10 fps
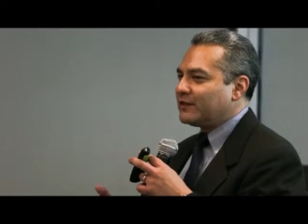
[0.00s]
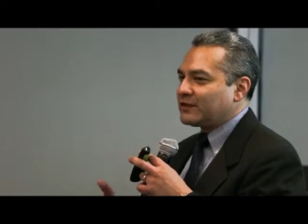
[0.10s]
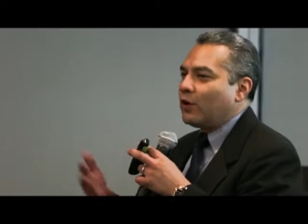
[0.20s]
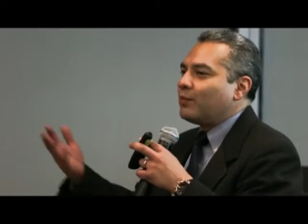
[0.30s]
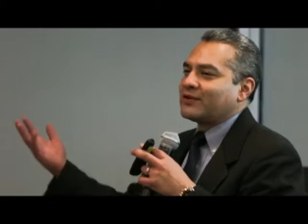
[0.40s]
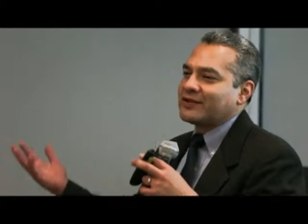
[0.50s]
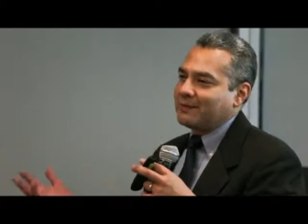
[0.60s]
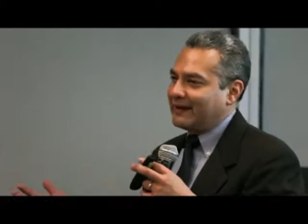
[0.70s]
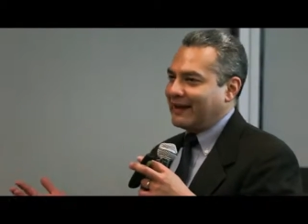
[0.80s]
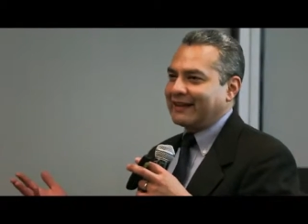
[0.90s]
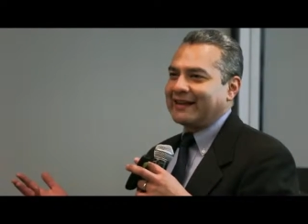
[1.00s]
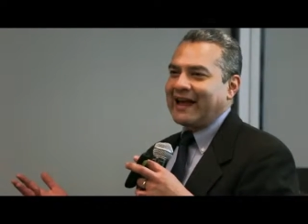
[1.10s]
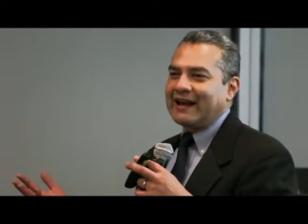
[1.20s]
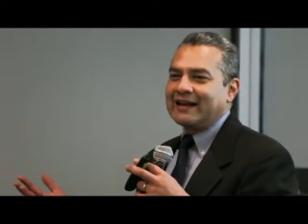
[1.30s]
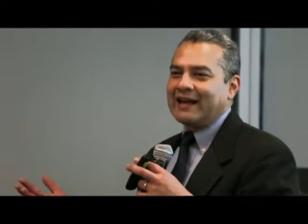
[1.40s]
soap or something like
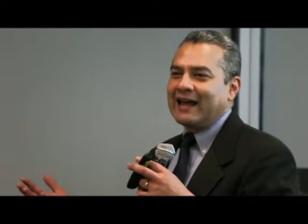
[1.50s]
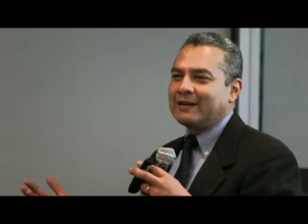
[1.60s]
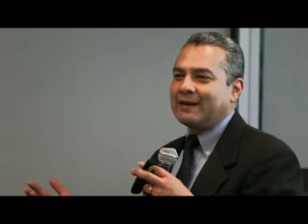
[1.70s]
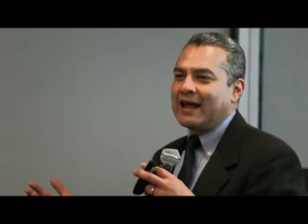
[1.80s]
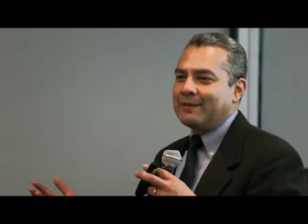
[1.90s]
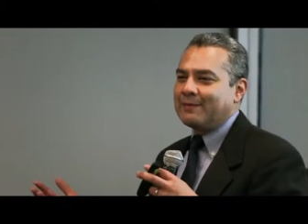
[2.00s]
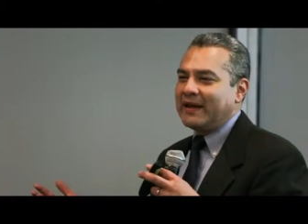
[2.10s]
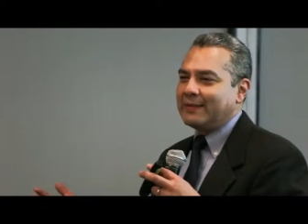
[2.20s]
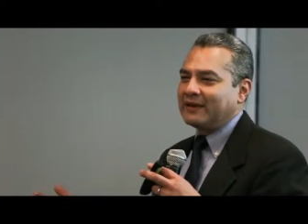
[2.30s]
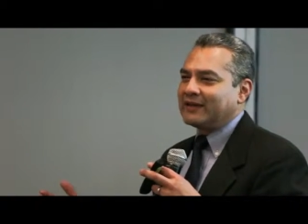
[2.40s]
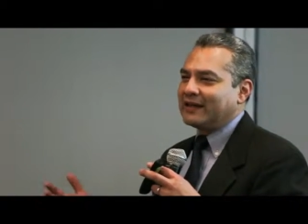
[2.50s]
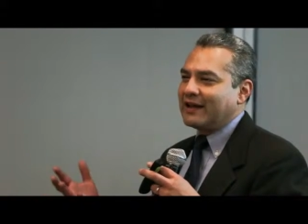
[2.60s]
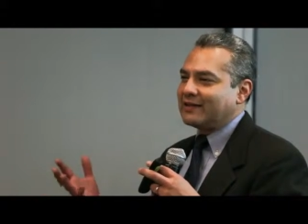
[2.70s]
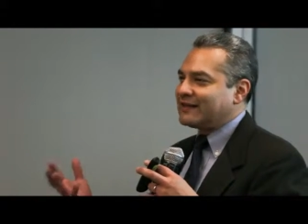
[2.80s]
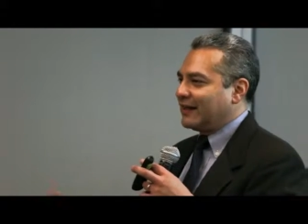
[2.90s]
that, and be able
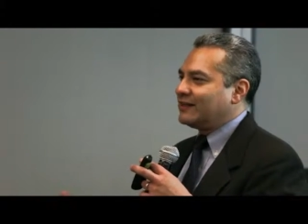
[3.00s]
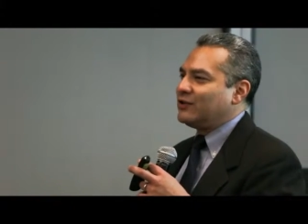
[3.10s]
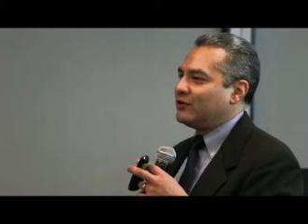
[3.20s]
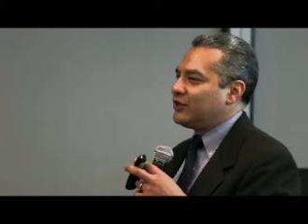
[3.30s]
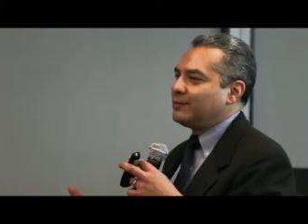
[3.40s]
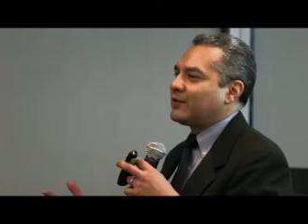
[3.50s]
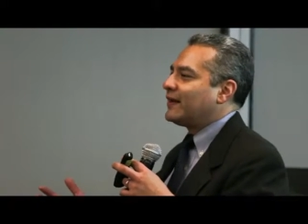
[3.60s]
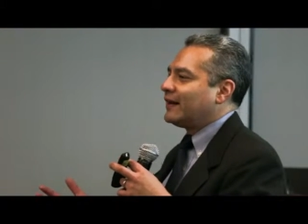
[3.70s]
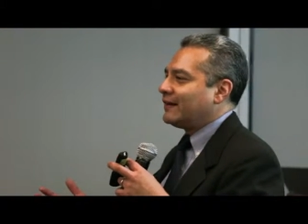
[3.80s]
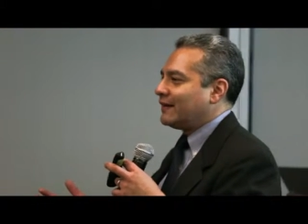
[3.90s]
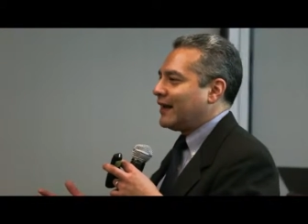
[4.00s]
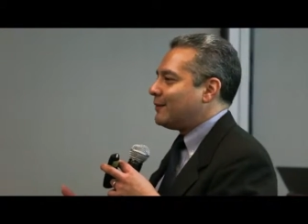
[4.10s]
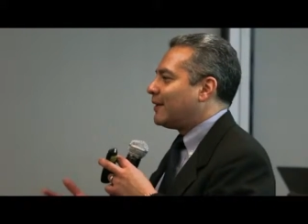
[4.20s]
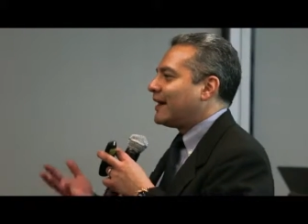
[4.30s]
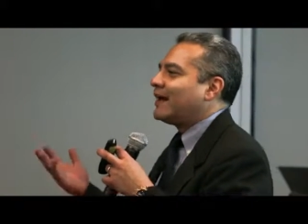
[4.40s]
to sell it to you cheaper than
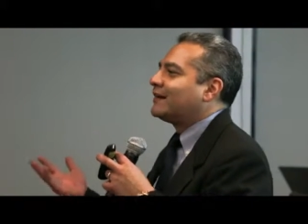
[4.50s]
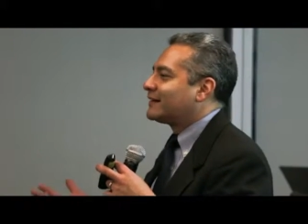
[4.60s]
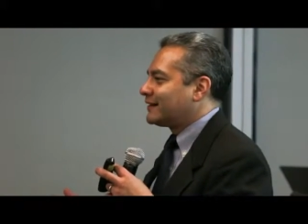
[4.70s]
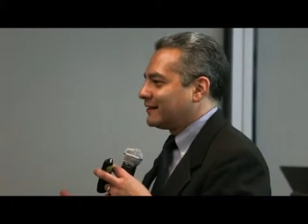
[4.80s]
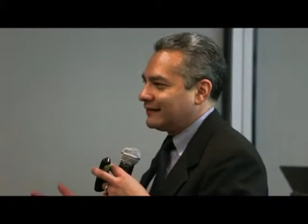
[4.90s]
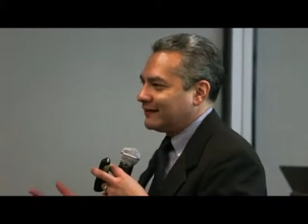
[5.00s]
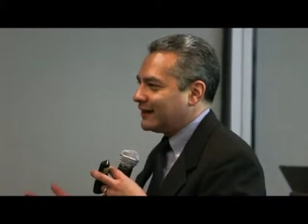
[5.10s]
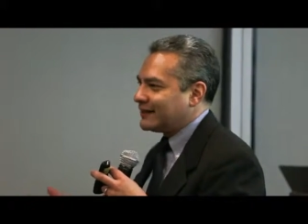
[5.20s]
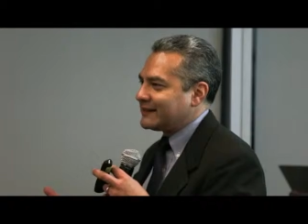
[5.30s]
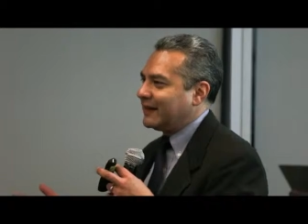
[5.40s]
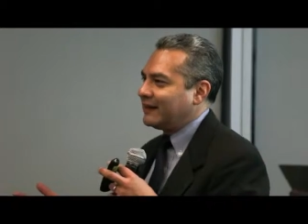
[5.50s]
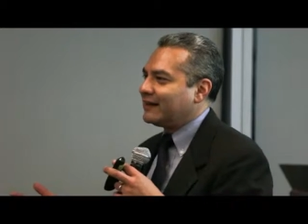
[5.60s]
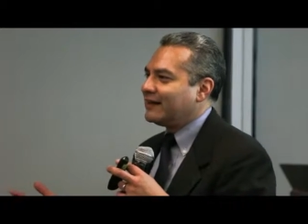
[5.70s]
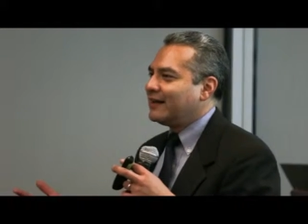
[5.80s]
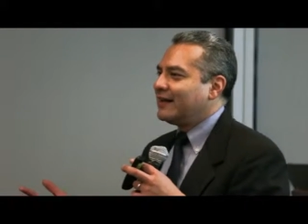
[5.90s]
anybody else can sell it?
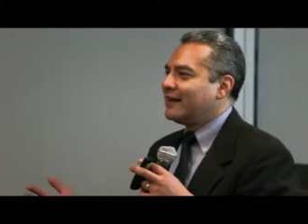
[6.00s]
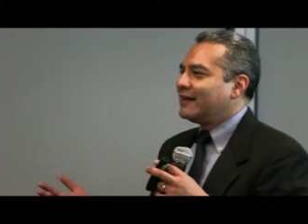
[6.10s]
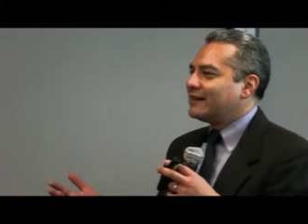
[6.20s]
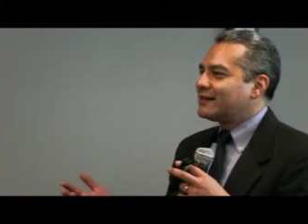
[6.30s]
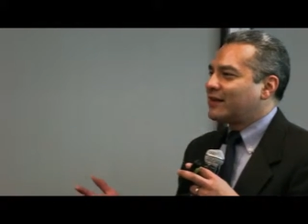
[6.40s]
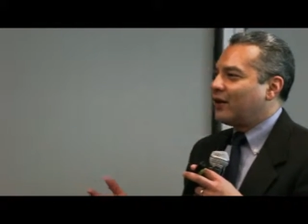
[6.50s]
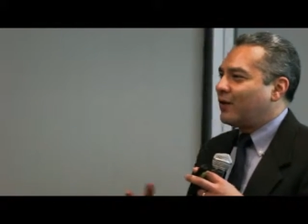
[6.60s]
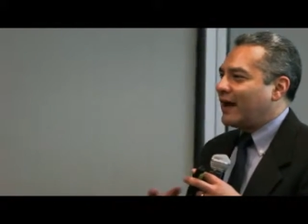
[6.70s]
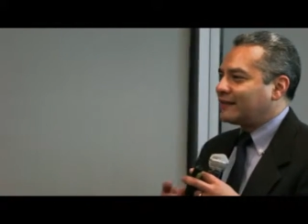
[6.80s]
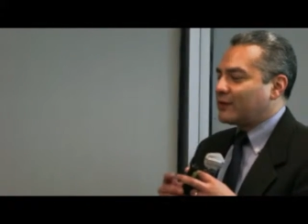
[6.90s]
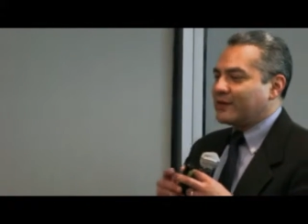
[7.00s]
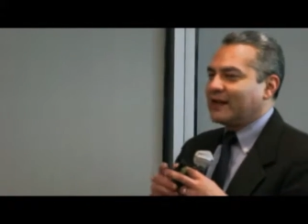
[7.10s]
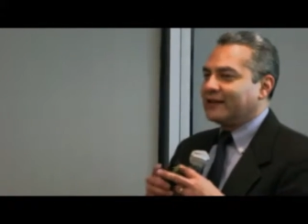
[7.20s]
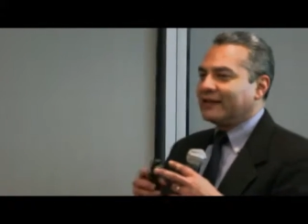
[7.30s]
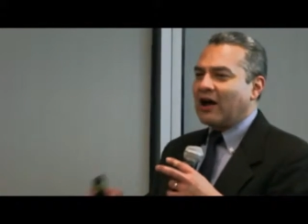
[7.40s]
So as a
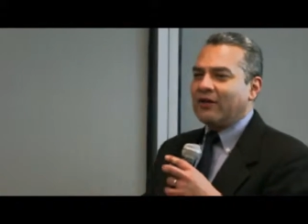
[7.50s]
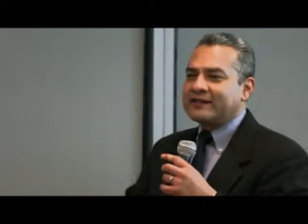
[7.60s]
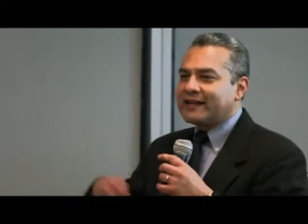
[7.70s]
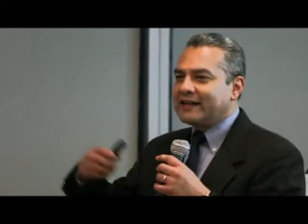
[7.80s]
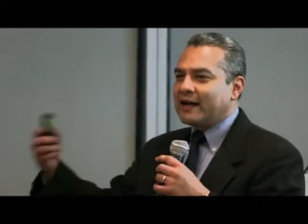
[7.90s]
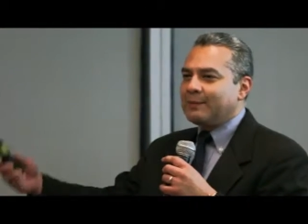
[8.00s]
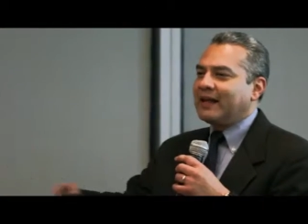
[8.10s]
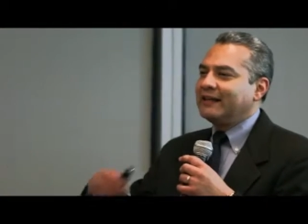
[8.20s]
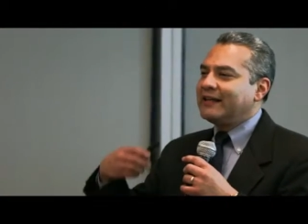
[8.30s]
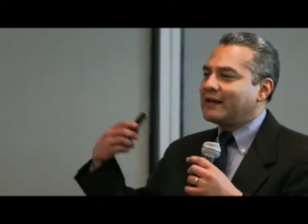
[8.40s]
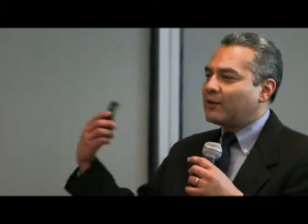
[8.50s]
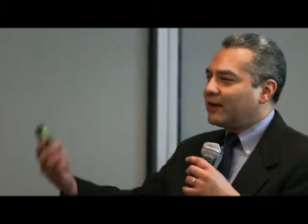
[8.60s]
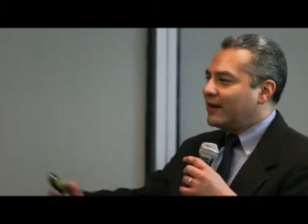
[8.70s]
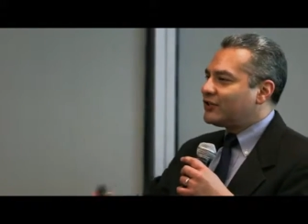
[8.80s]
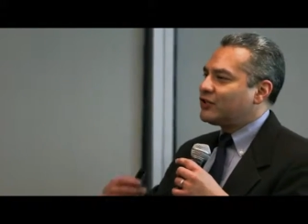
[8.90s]
result, now all of a sudden they're building a
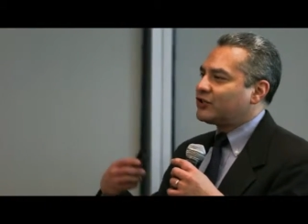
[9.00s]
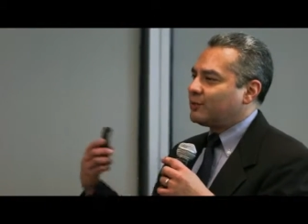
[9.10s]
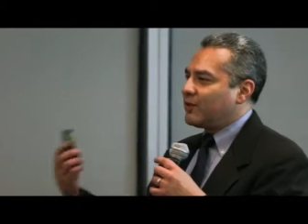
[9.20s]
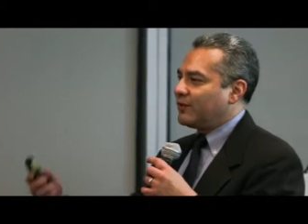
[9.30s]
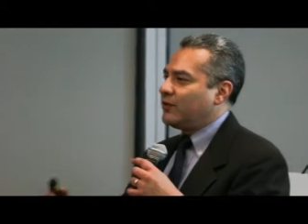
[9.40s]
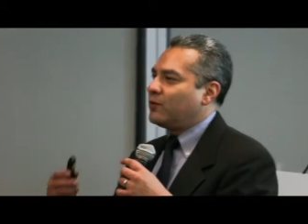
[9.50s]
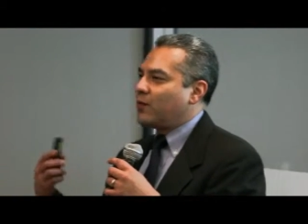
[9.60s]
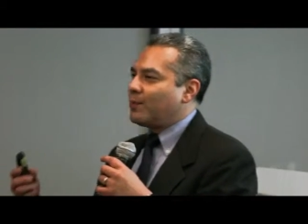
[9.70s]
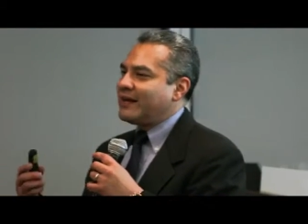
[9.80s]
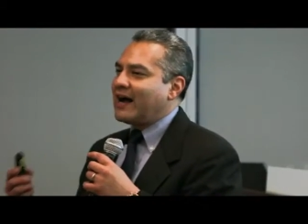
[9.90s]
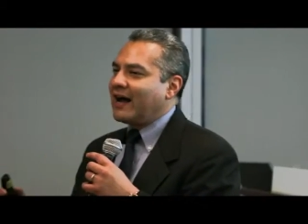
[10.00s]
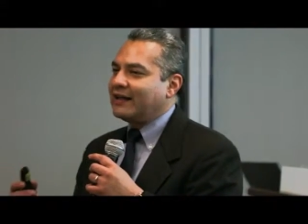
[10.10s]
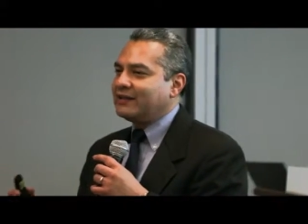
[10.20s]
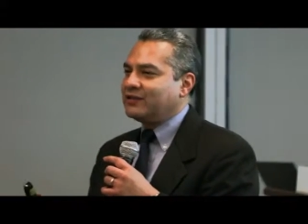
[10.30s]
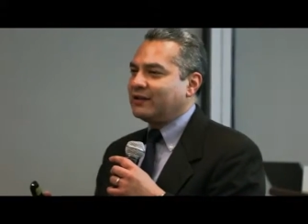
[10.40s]
relationship with you
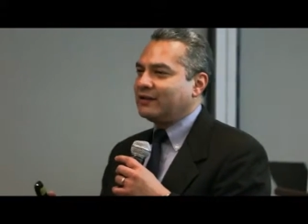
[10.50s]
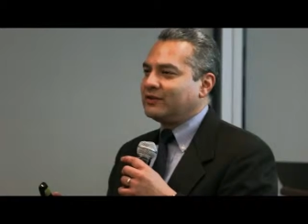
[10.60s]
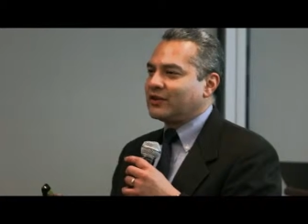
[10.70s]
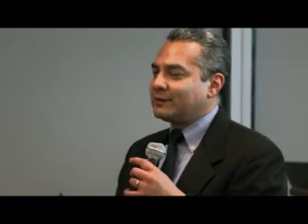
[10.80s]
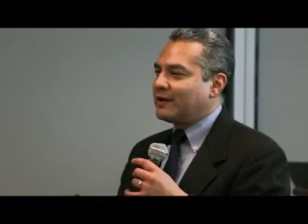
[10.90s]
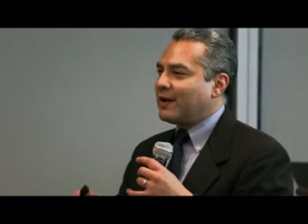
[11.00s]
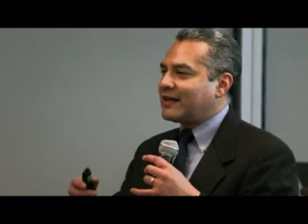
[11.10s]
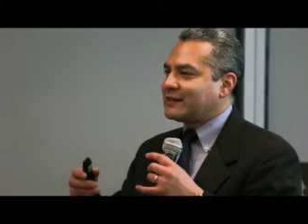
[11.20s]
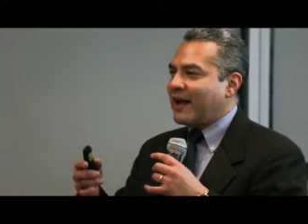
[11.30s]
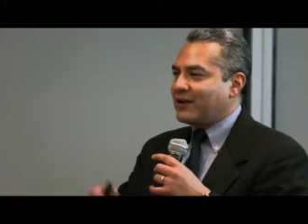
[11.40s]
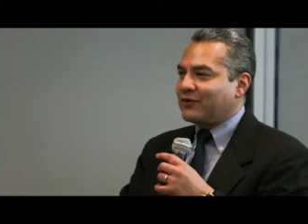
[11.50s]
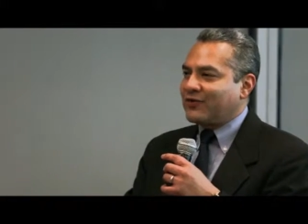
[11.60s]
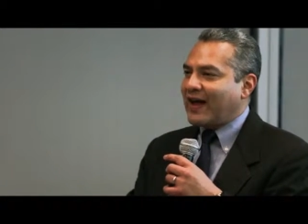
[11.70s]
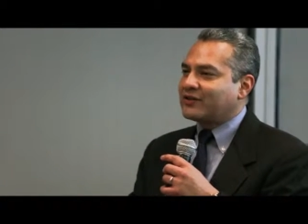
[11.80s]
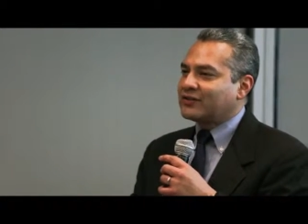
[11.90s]
beyond just as a
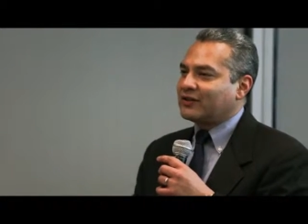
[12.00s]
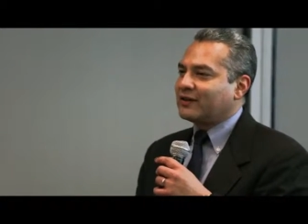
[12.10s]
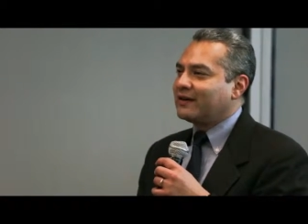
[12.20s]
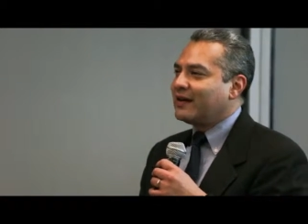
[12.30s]
manufacturer.